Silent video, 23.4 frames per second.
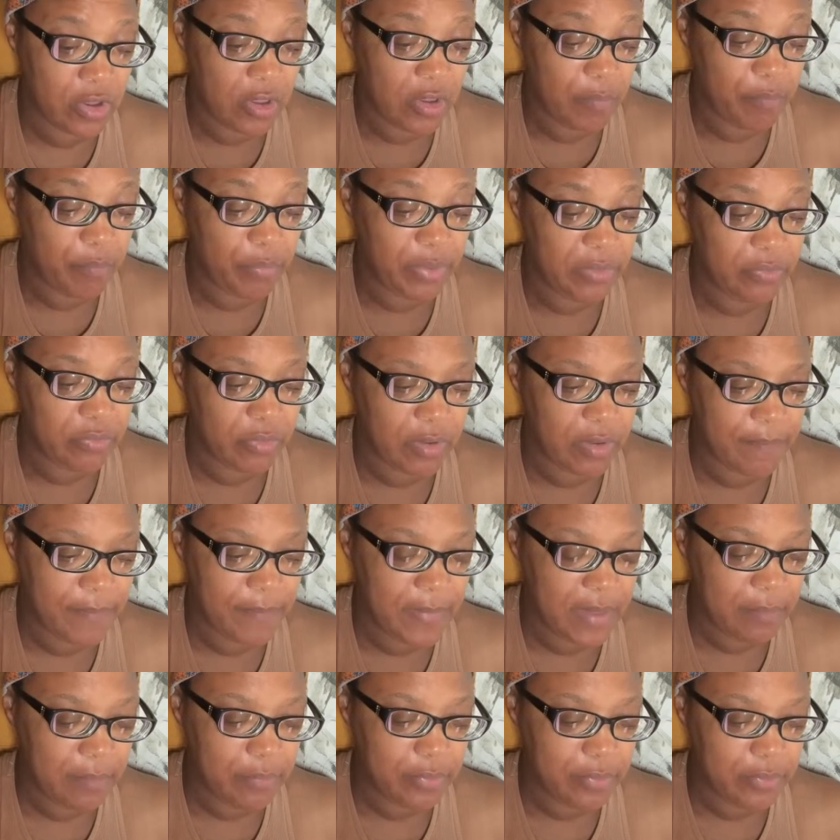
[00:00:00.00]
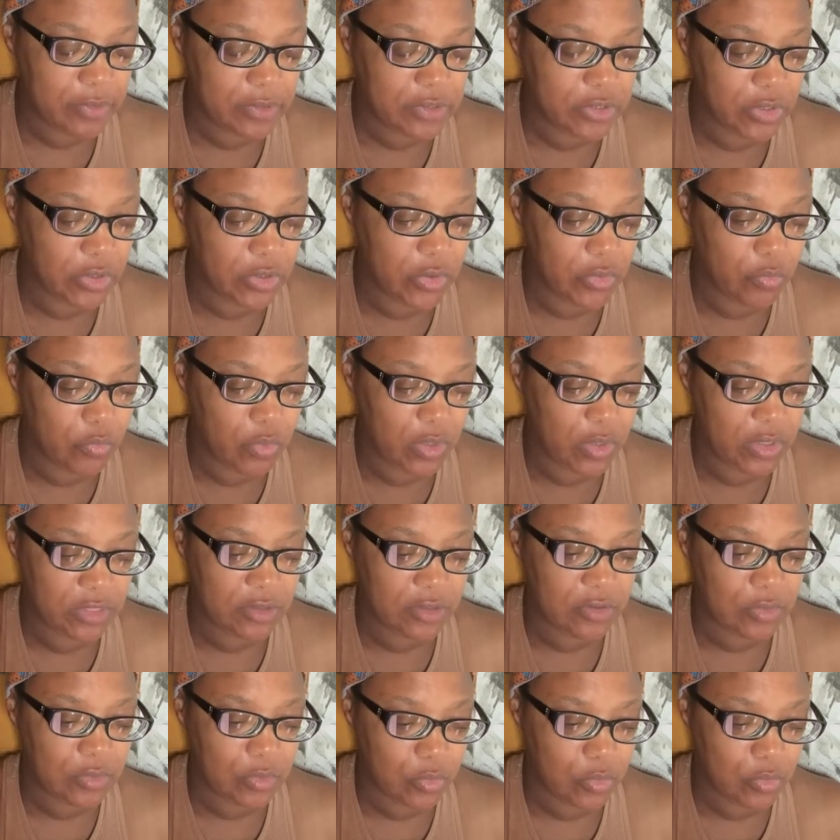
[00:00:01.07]
be remembered with the
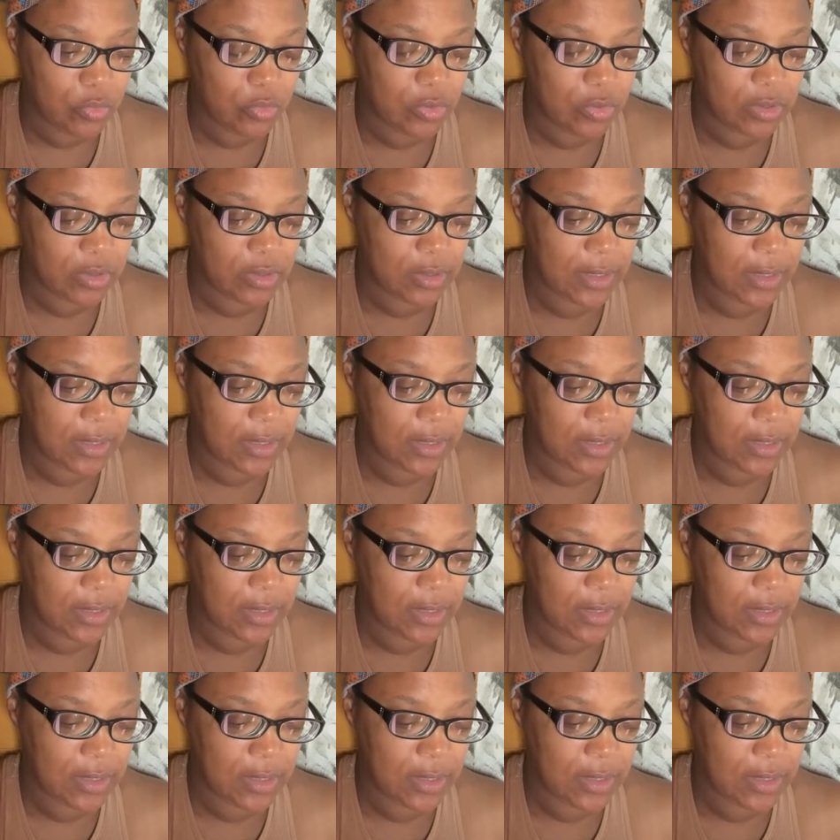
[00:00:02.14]
Lord,